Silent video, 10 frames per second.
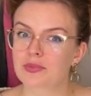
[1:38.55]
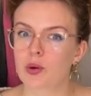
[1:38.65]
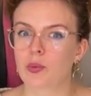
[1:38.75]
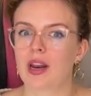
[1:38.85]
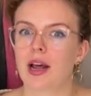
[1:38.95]

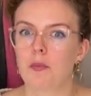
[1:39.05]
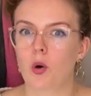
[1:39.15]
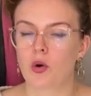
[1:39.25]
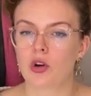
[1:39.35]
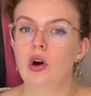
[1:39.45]
when I'm
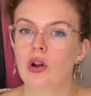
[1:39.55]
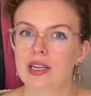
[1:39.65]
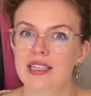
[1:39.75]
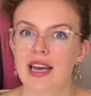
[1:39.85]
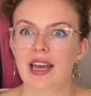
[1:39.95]
on
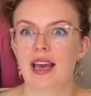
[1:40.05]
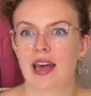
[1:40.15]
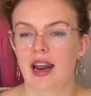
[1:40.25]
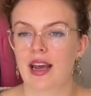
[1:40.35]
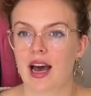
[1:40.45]
holiday and
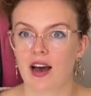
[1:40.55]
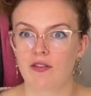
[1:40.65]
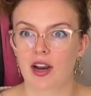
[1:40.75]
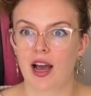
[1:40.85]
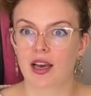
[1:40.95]
I
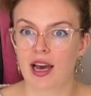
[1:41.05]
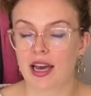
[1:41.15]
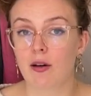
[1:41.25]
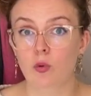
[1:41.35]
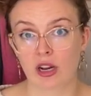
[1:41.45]

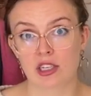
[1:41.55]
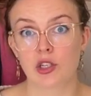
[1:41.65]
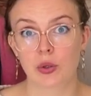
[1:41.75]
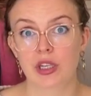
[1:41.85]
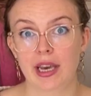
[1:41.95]
have one
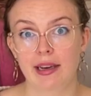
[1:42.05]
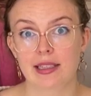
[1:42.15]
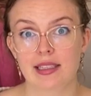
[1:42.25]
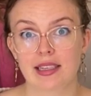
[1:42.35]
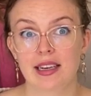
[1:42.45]

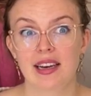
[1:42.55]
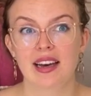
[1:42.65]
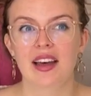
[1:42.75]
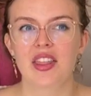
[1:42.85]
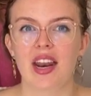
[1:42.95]
suitcase
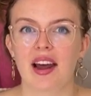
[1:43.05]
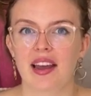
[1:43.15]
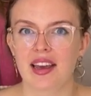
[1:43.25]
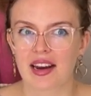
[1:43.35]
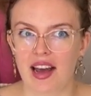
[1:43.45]
that I
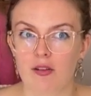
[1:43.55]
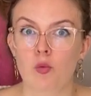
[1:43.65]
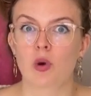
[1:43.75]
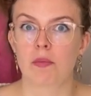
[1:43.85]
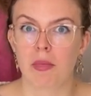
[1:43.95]
can have
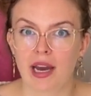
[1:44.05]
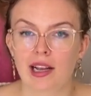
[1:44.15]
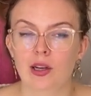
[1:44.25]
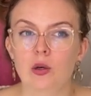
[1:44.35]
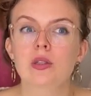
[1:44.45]
with my
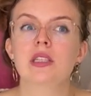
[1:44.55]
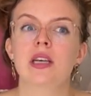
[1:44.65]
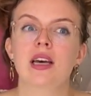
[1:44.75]
clothes,